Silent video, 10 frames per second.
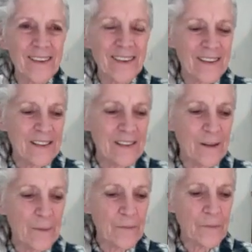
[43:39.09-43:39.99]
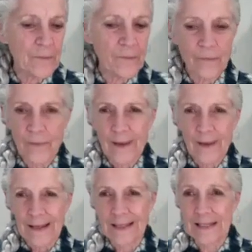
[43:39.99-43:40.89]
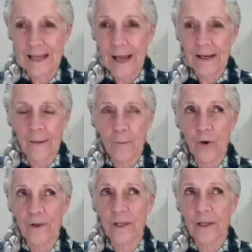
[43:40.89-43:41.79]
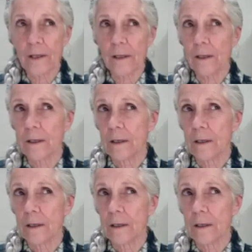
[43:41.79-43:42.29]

And let's see, I come on the